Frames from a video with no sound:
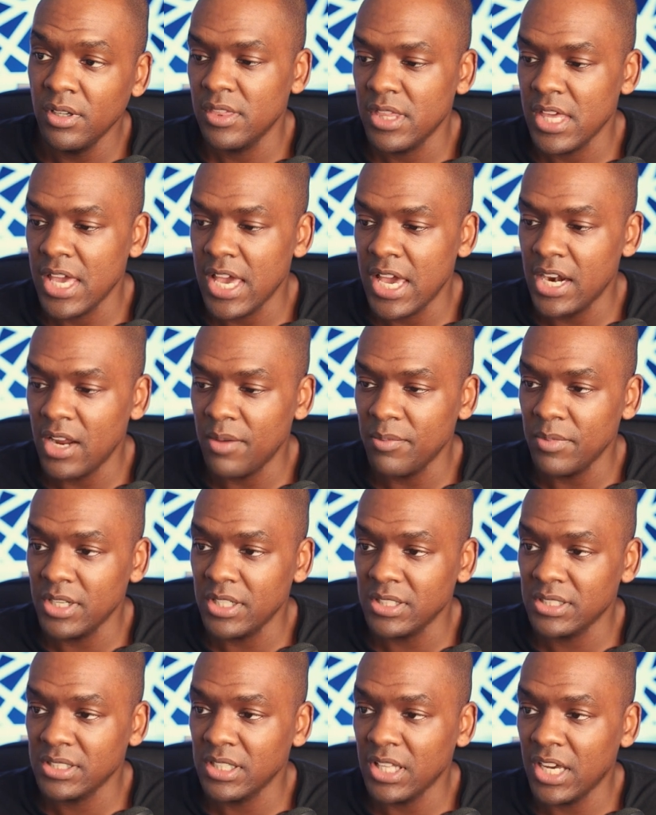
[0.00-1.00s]
Then I'm going
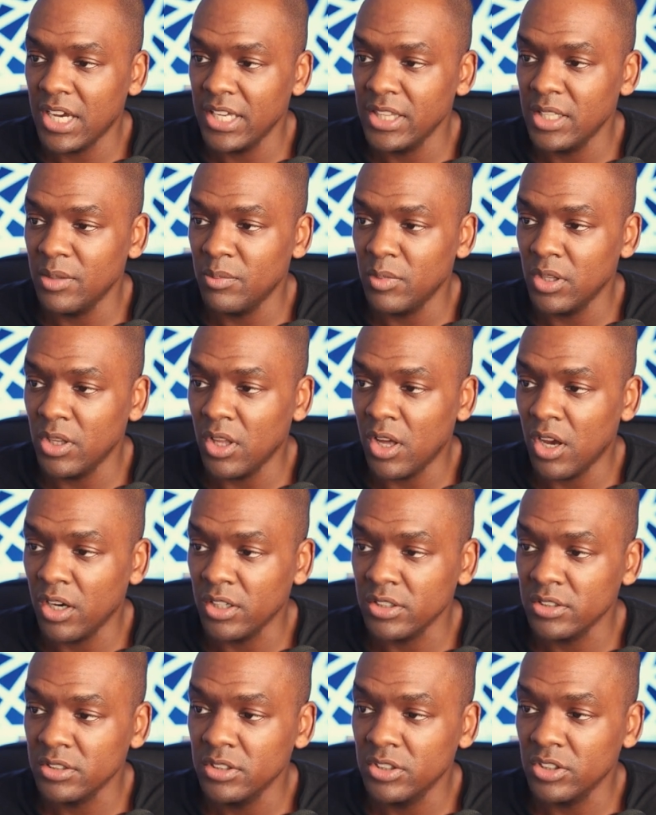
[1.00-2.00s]
to slide them
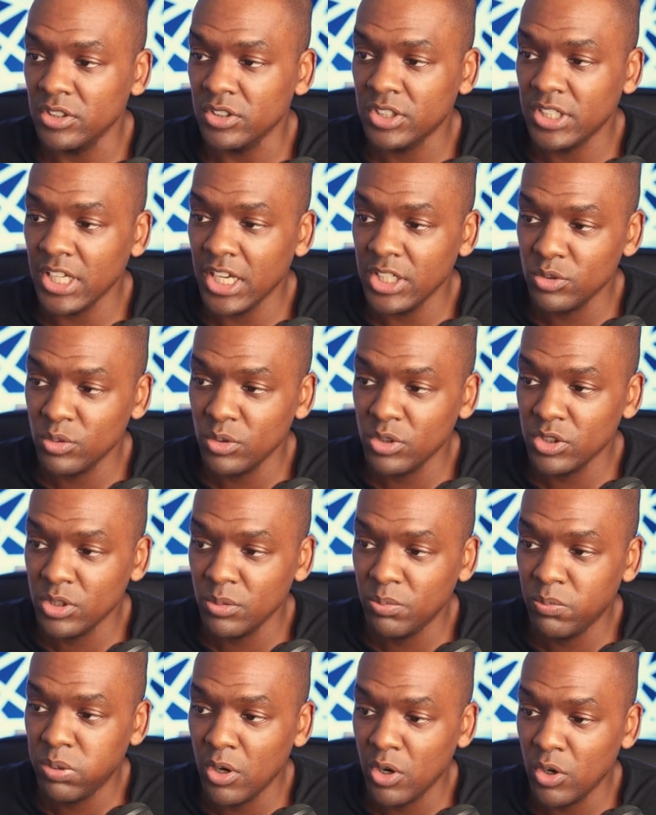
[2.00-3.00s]
along. They're scheduled to
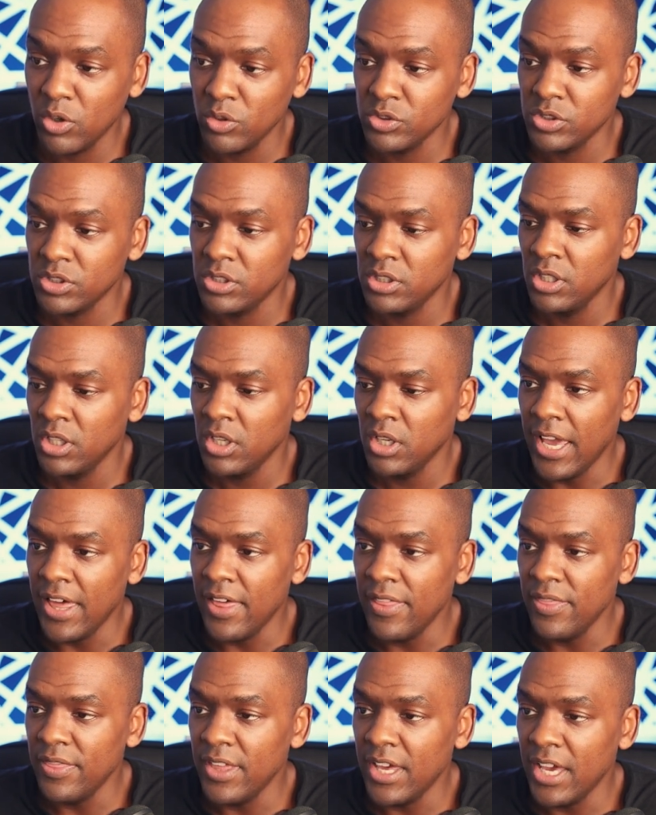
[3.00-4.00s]
post.
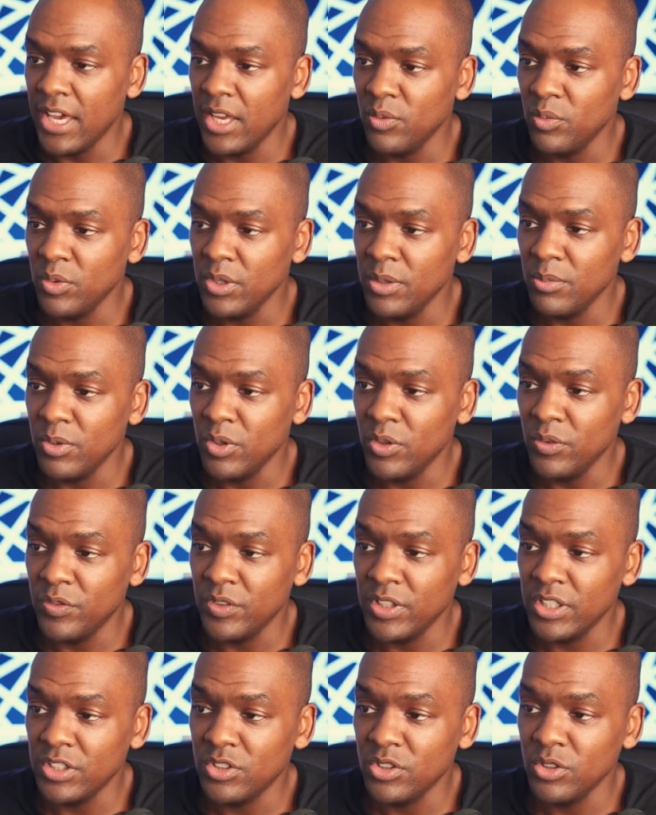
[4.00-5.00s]
And then we move
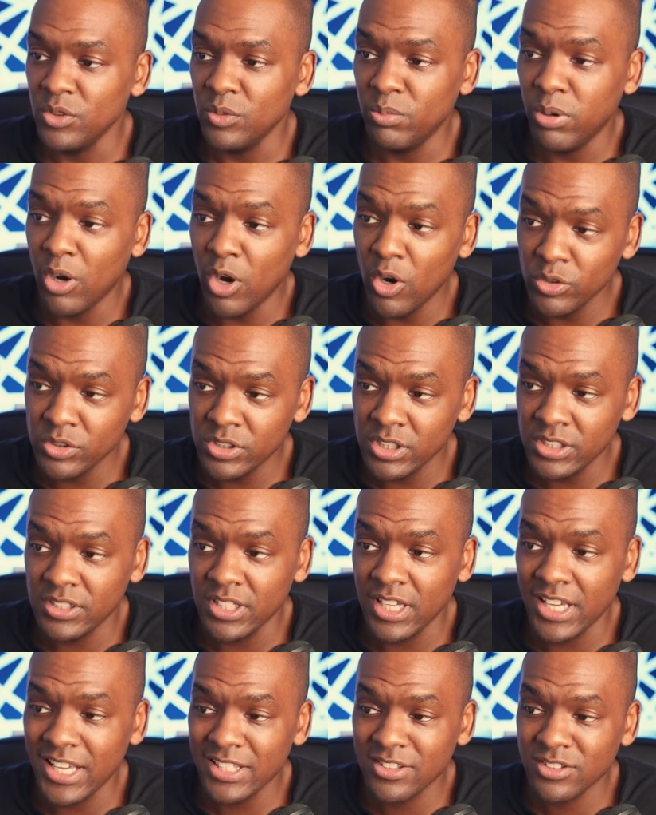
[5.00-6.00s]
into posted to
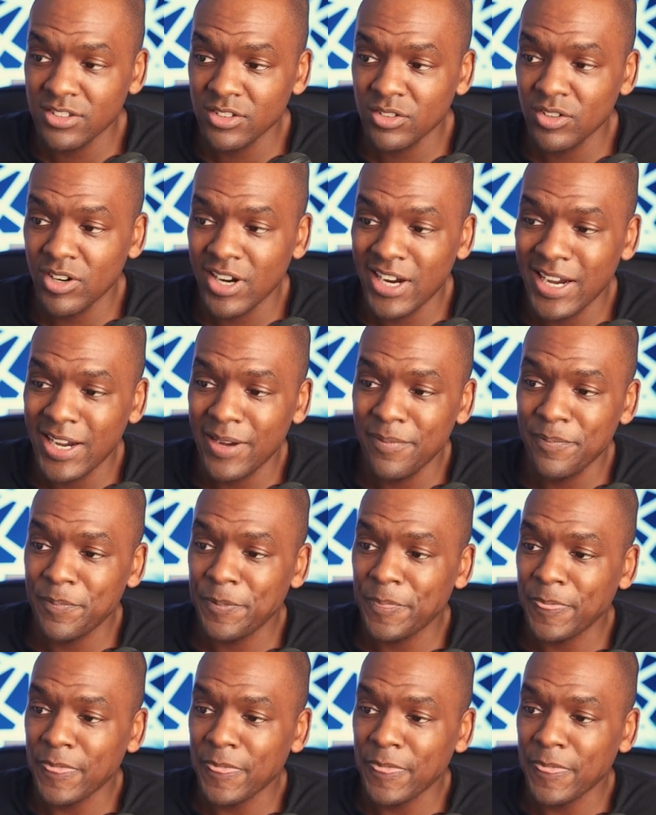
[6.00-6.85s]
Instagram.